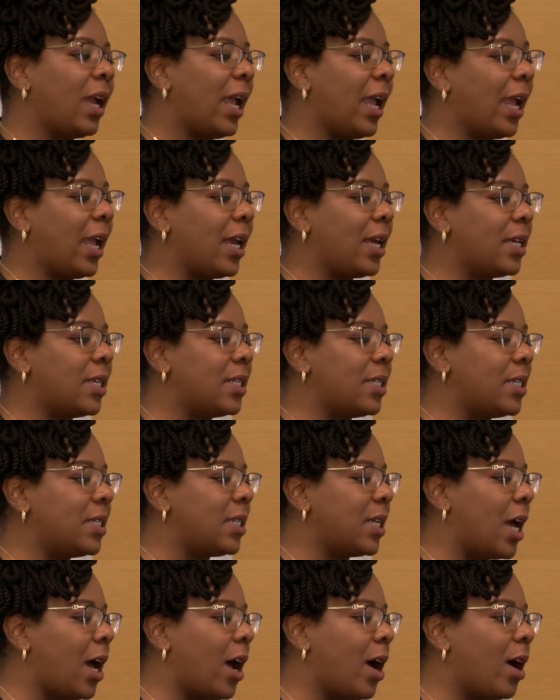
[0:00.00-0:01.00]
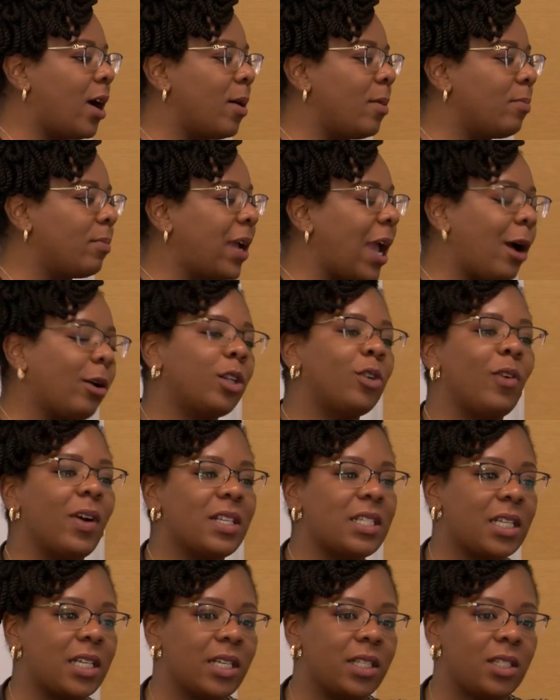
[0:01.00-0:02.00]
and um, county
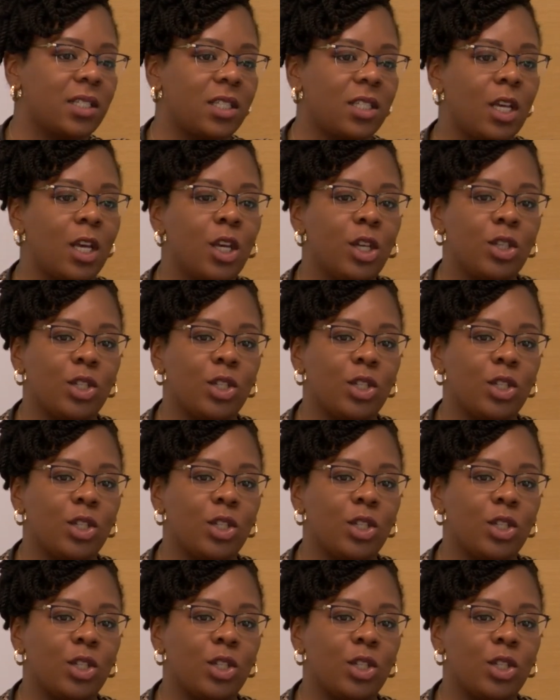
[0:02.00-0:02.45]
residents.